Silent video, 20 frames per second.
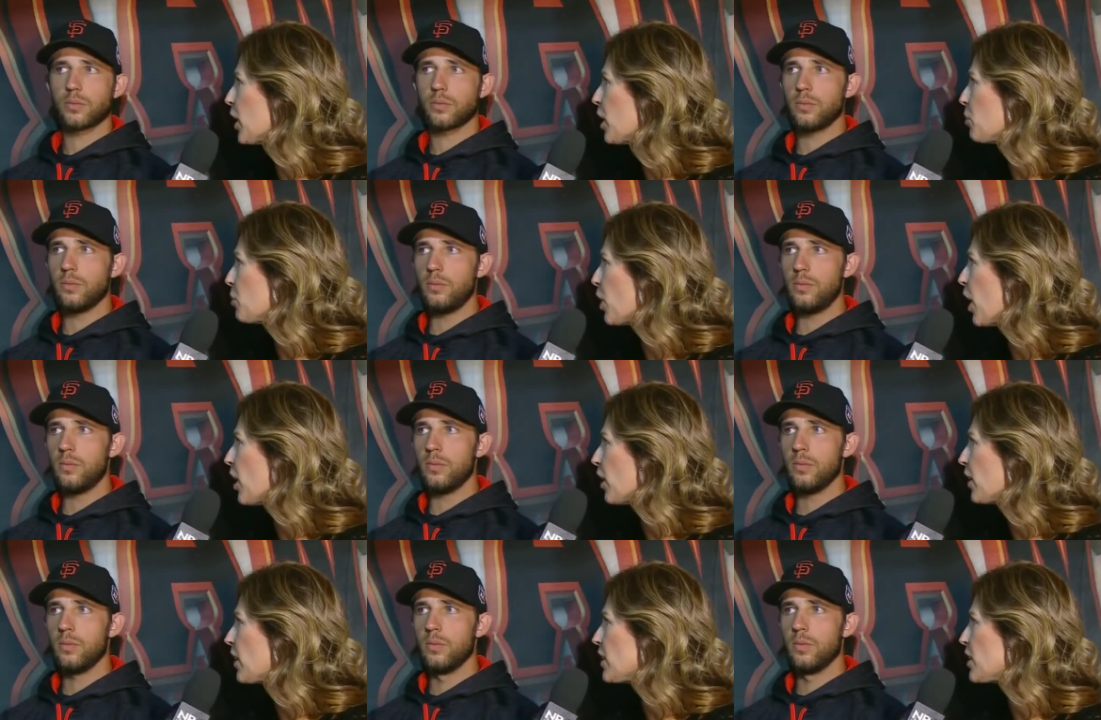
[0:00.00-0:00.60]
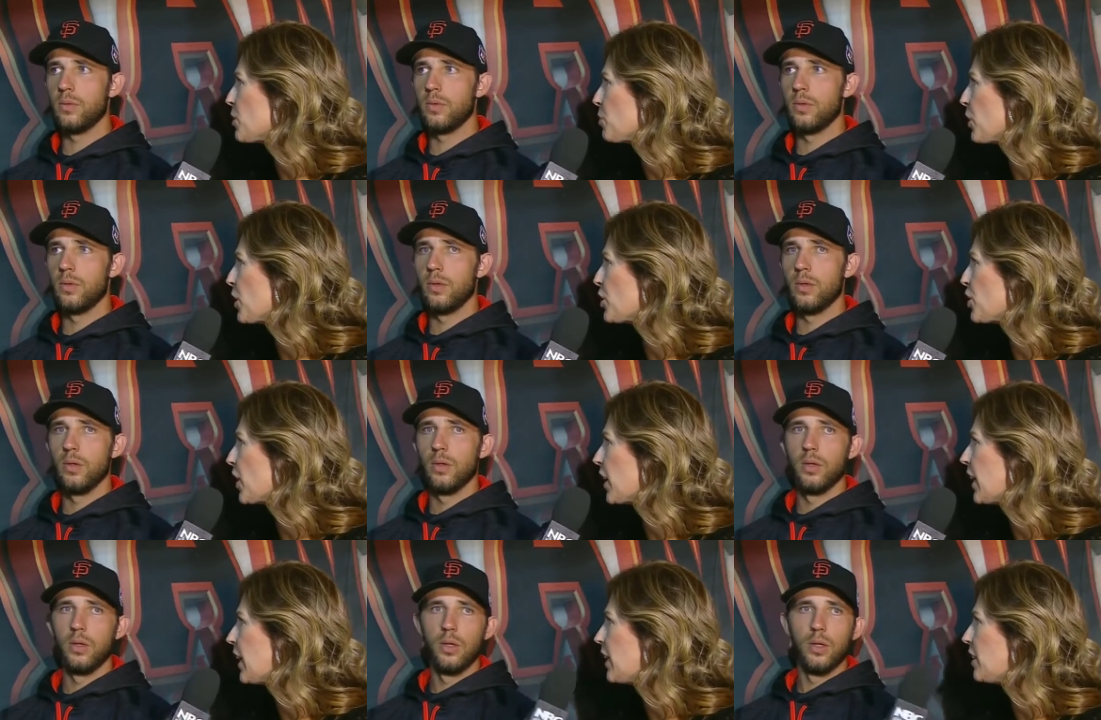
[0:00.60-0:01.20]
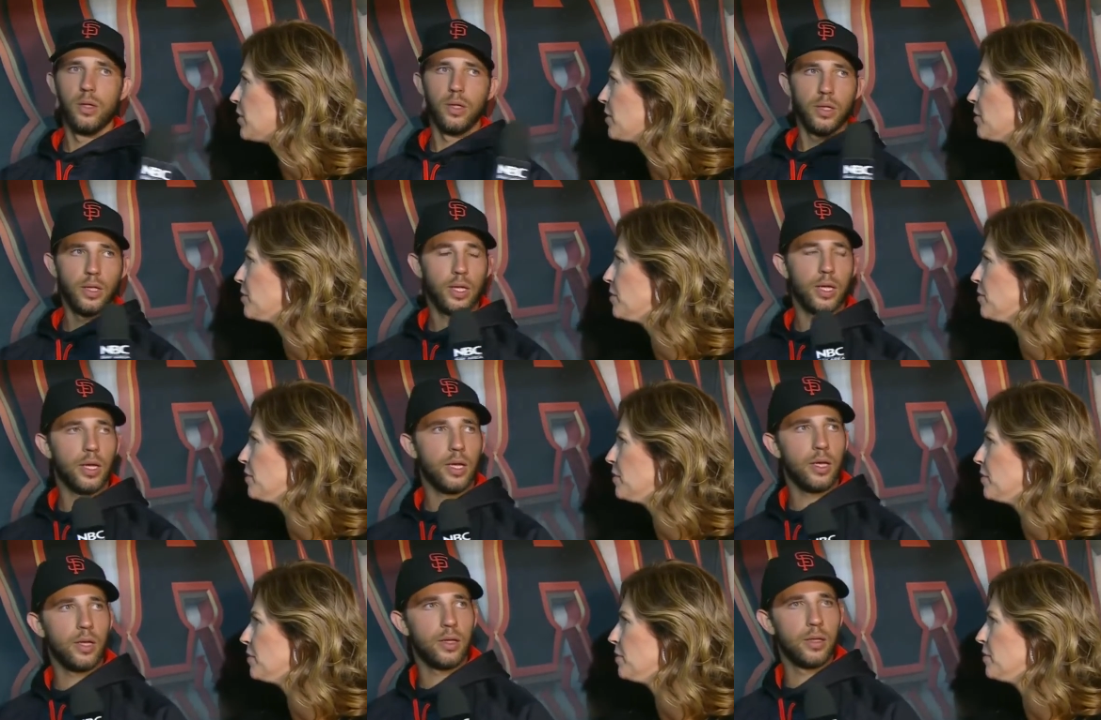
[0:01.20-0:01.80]
Speaker 1: in progress, spring training.
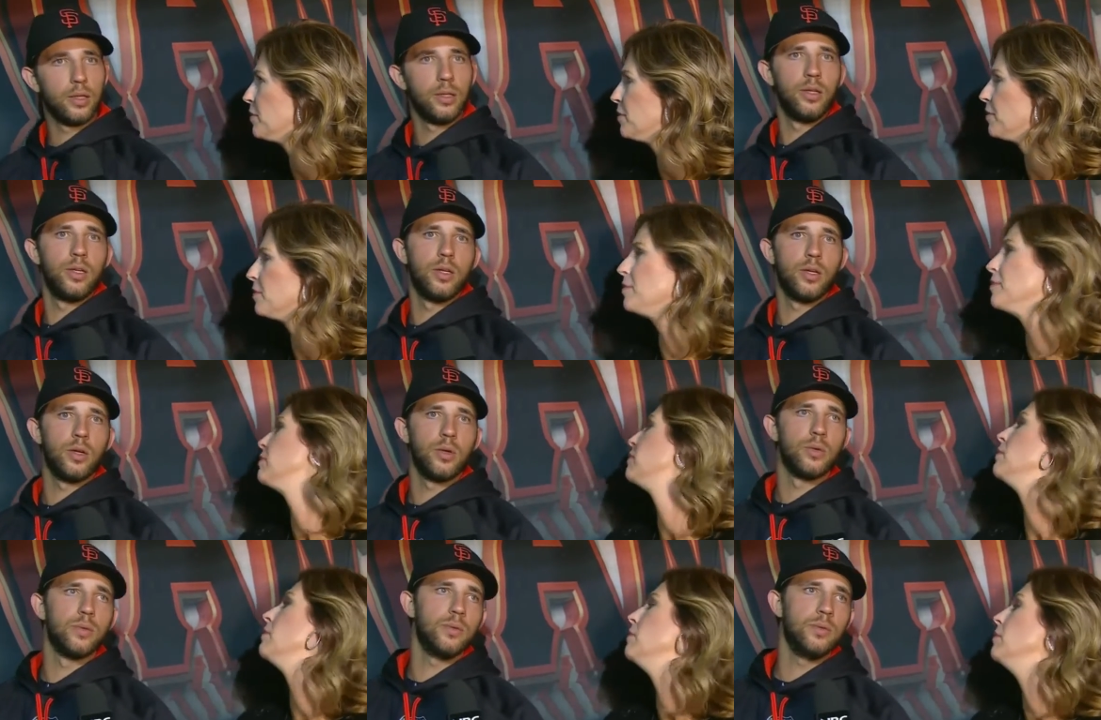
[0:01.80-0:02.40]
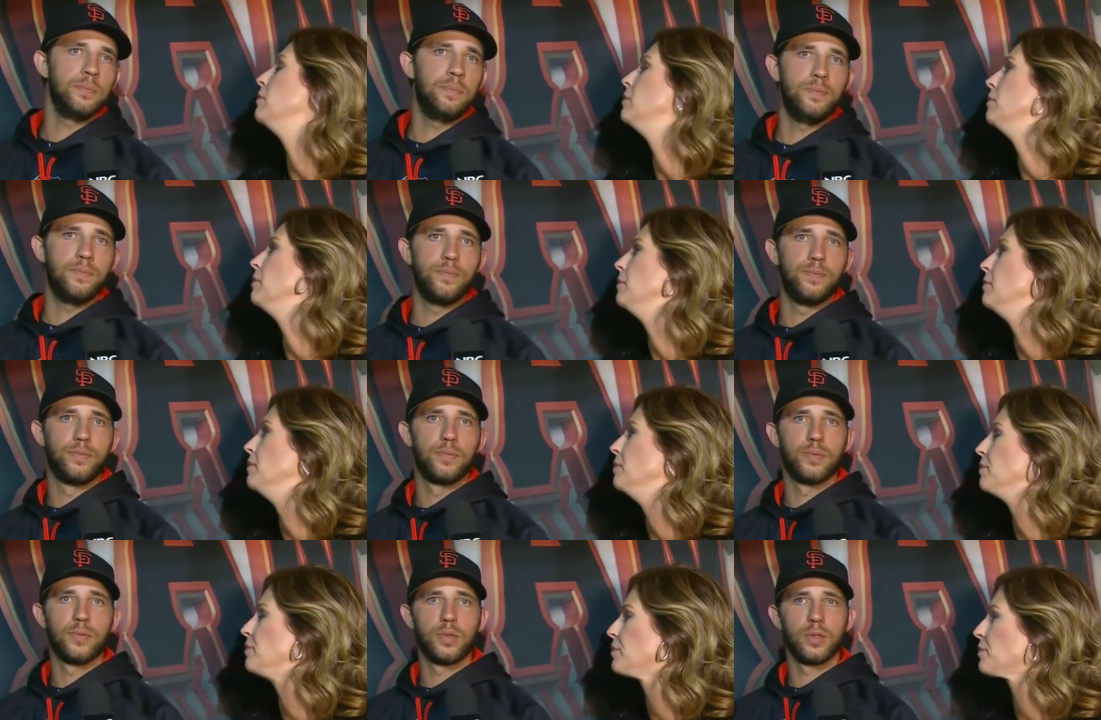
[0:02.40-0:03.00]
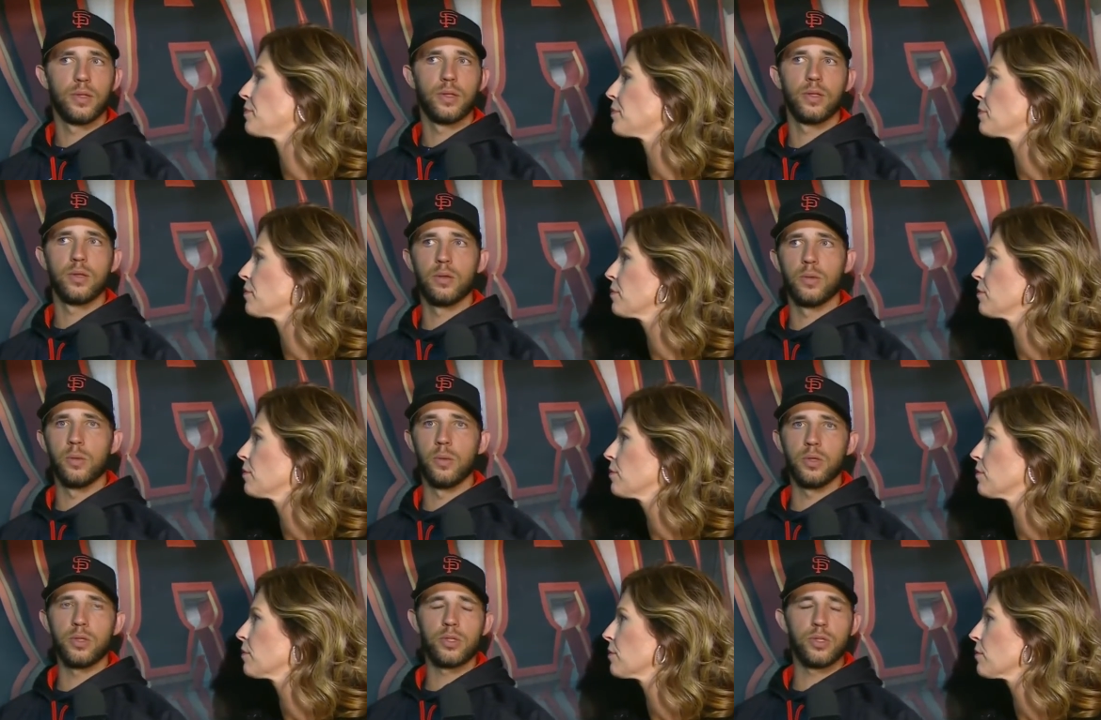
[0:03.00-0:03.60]
Speaker 2: Yeah, you know,
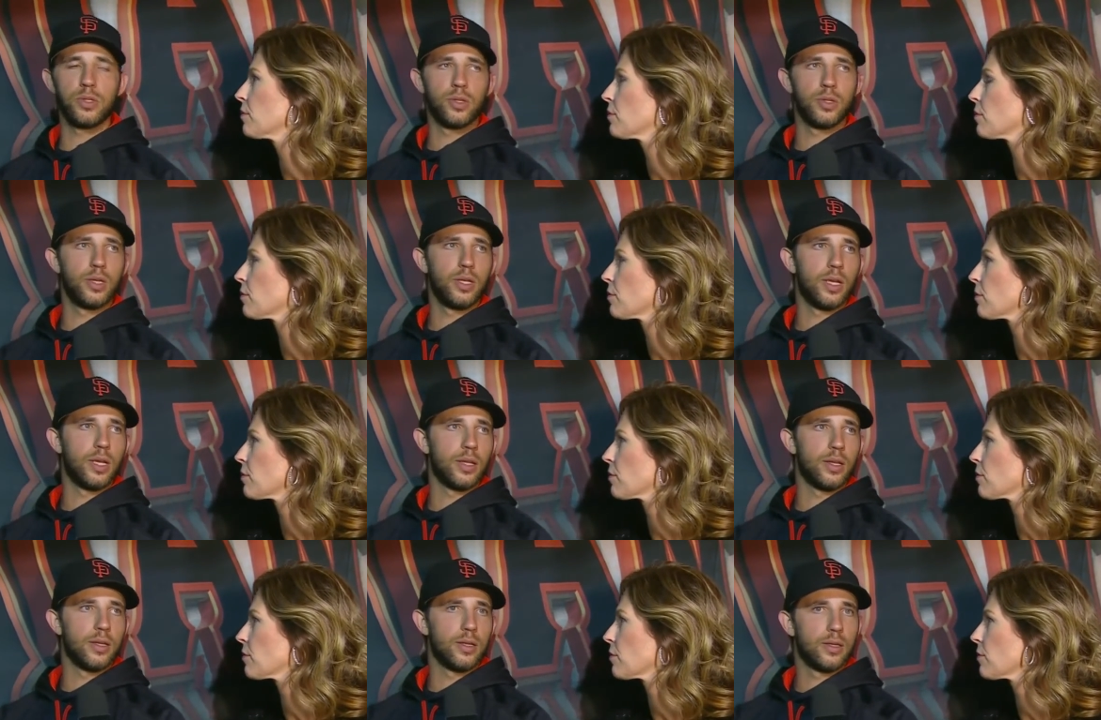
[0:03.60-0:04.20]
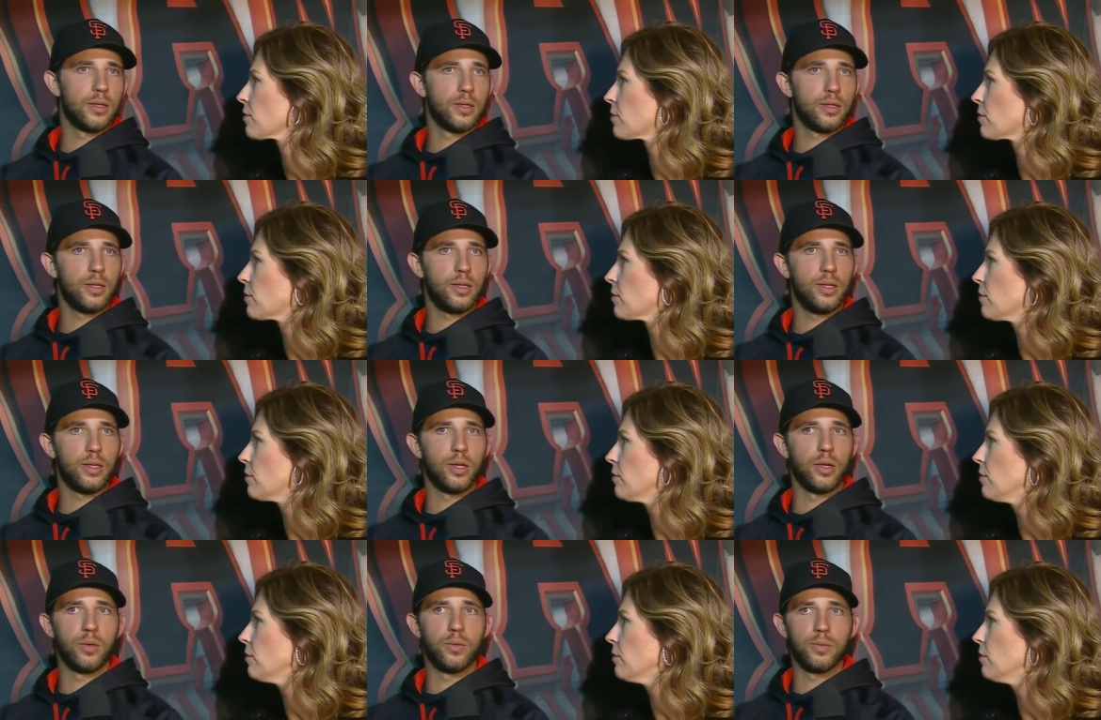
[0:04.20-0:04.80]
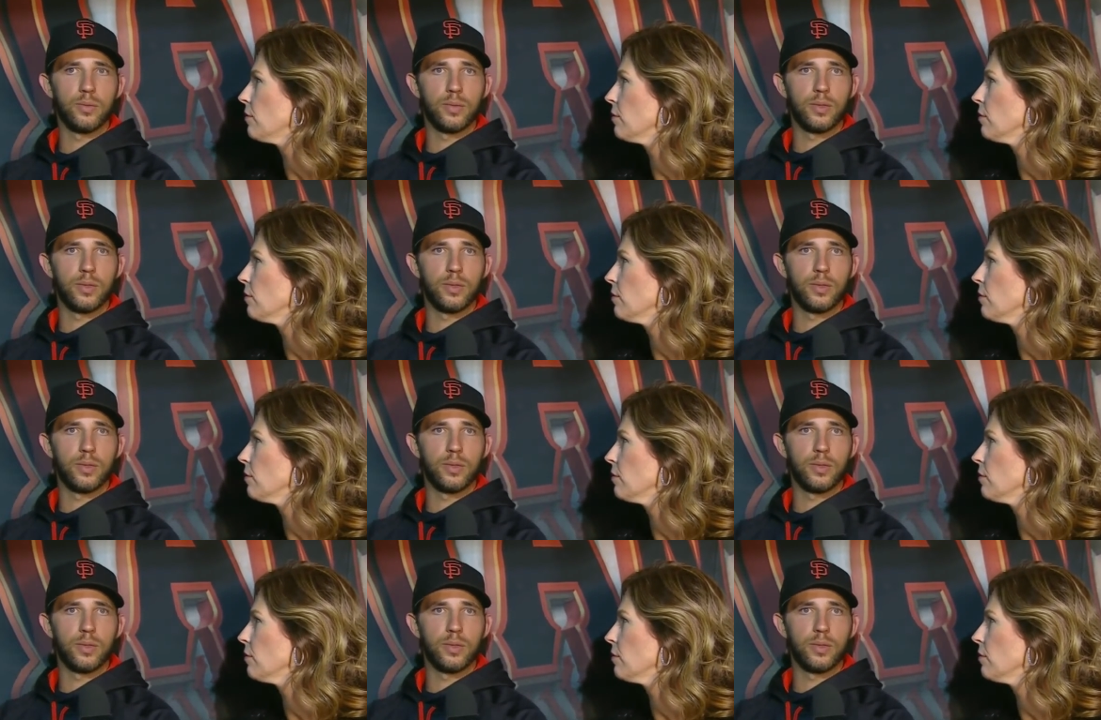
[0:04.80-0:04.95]
once you get, you know,